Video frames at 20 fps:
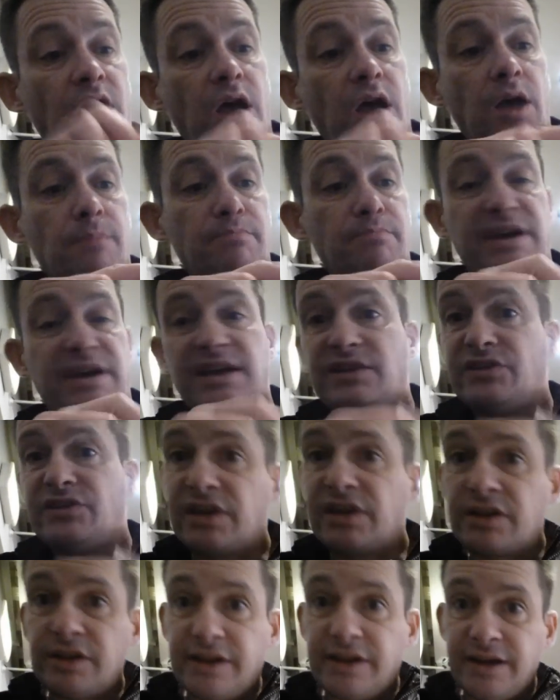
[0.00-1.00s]
And
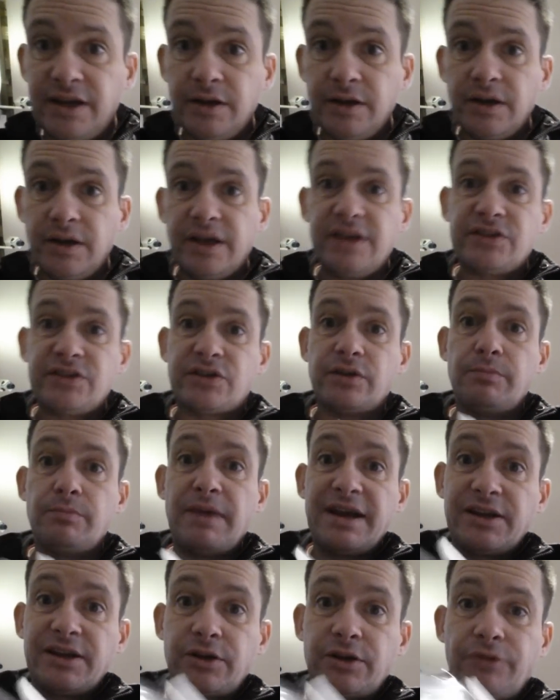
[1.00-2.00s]
basically it's a
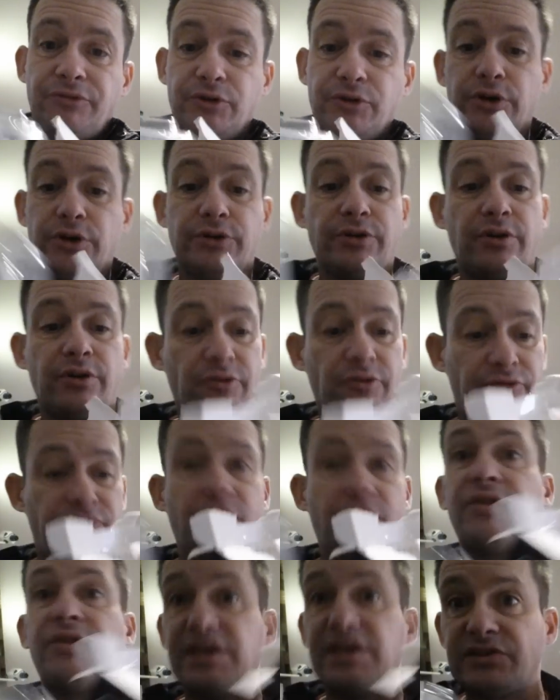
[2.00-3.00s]
microphone
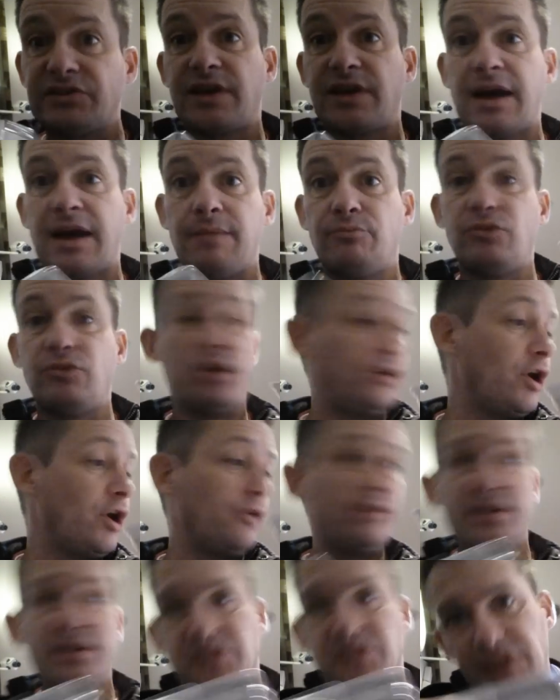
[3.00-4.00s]
for this camera,
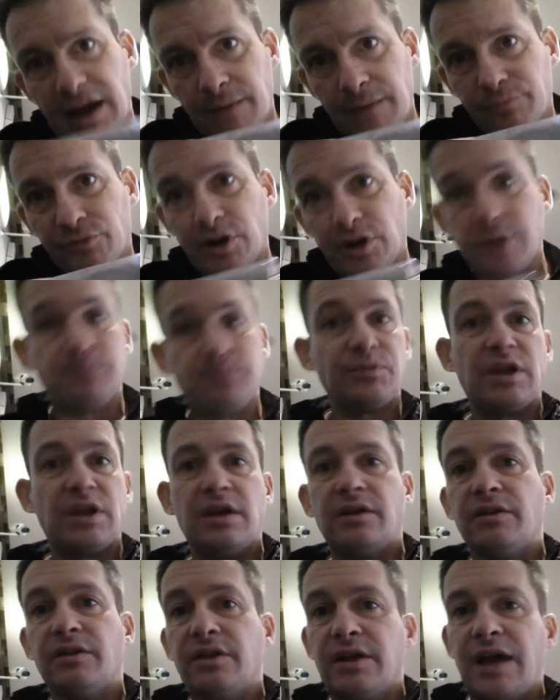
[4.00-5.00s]
not this camera.
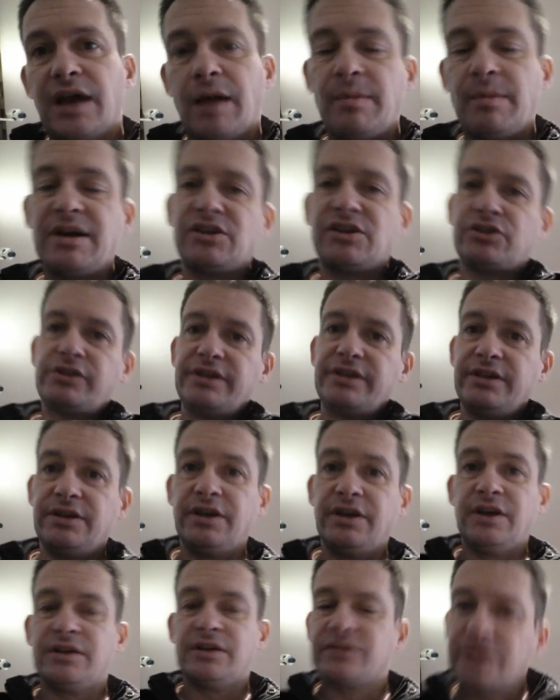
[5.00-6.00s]
I'm actually,
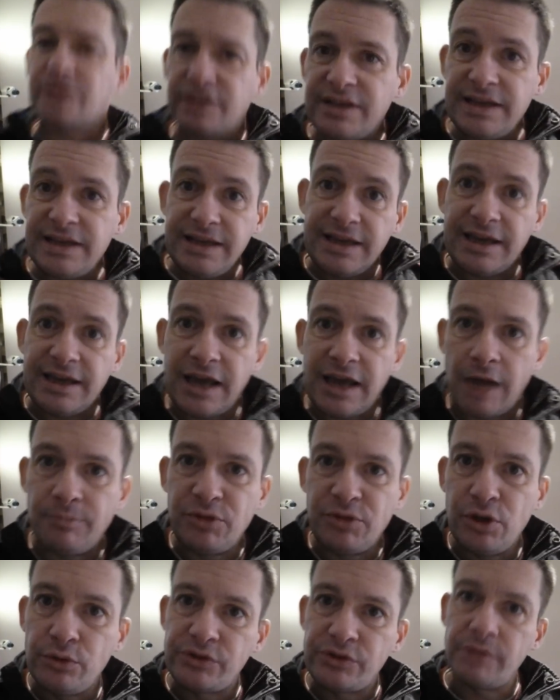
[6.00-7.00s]
today I'm
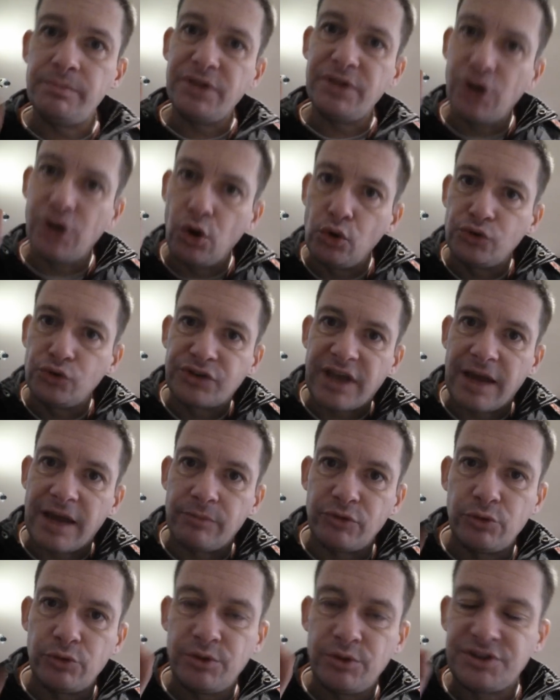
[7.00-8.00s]
using my old
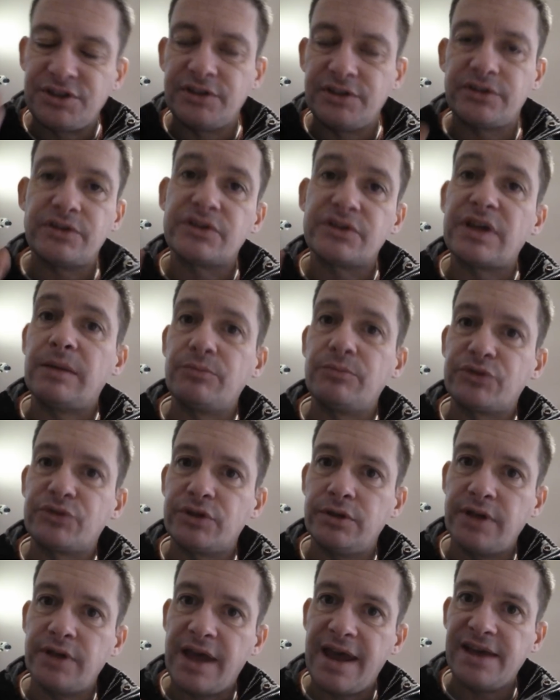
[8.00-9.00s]
camera, which is a
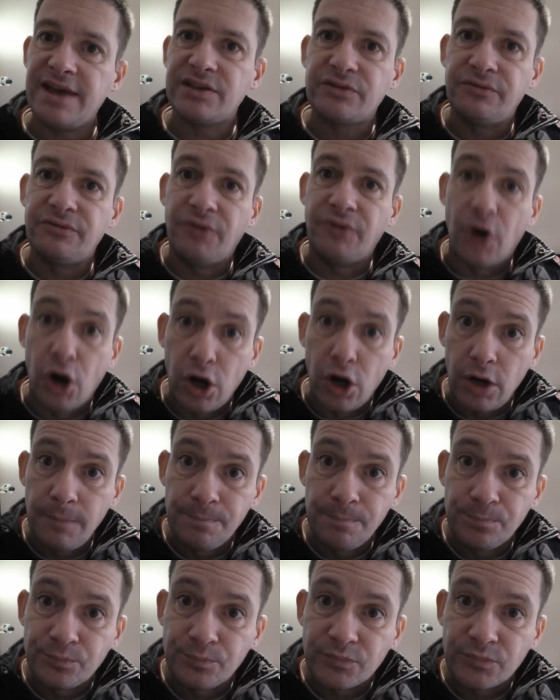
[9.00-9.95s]
Samsung S4.